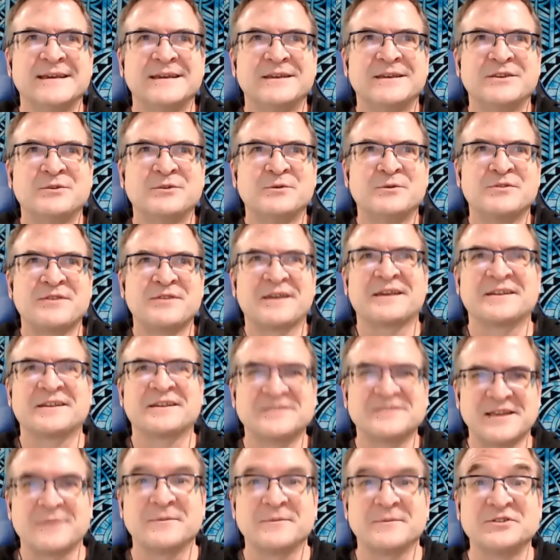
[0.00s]
you would think
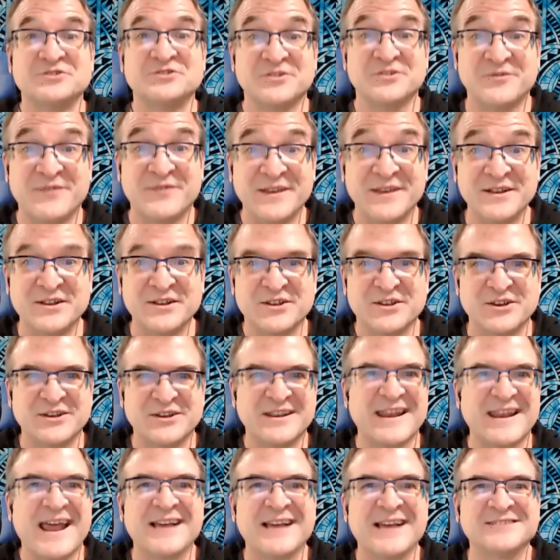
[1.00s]
excitement should feel good,
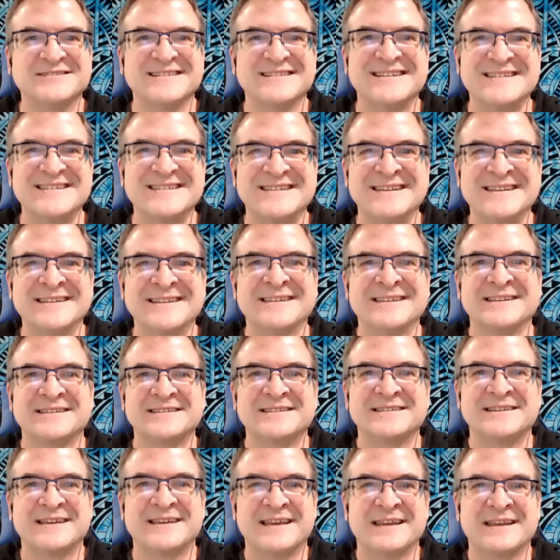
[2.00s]
it actually
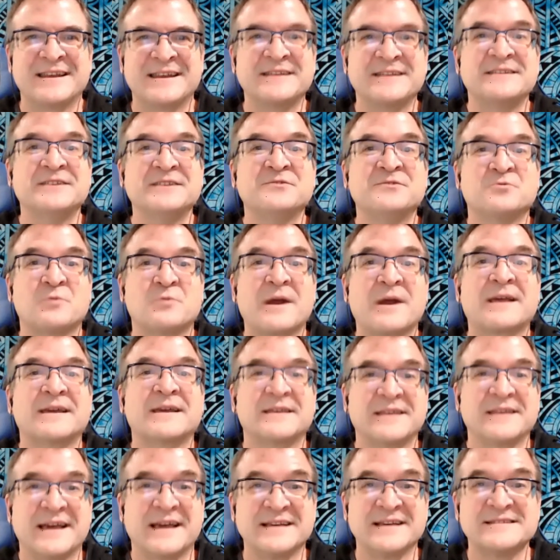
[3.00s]
didn't. And I didn't
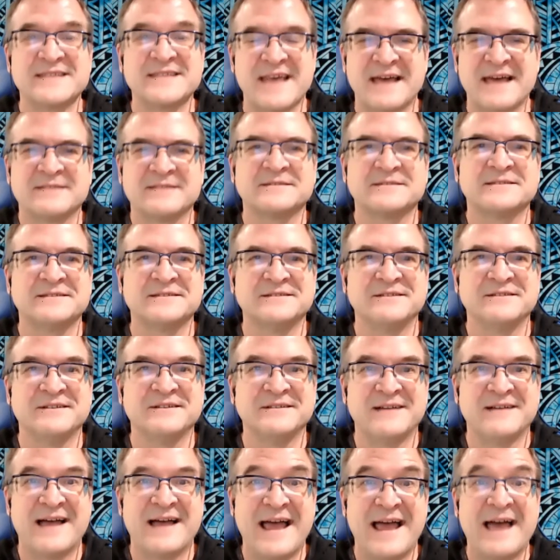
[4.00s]
recognize that
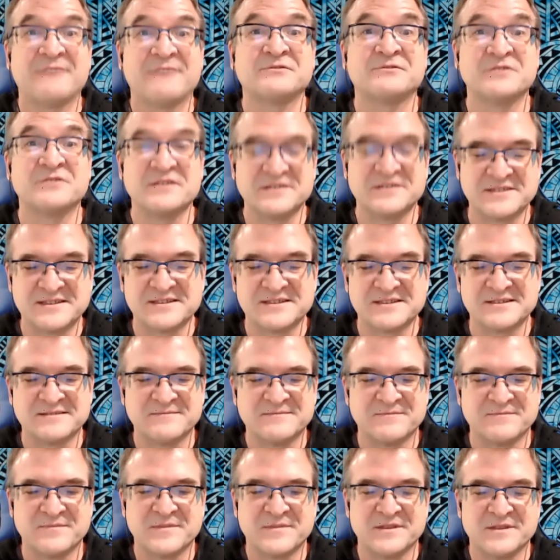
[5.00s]
until after this
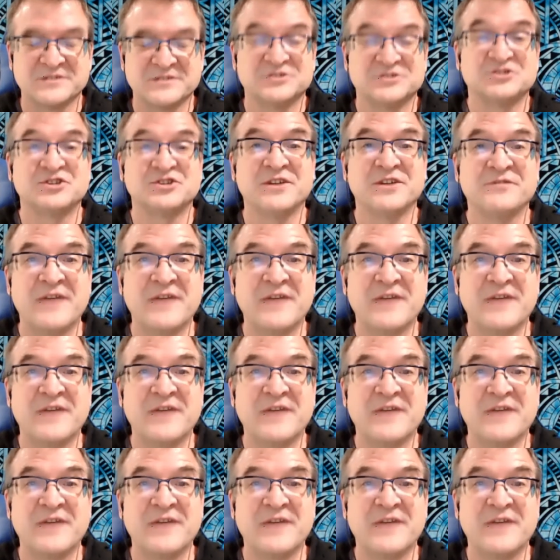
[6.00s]
shift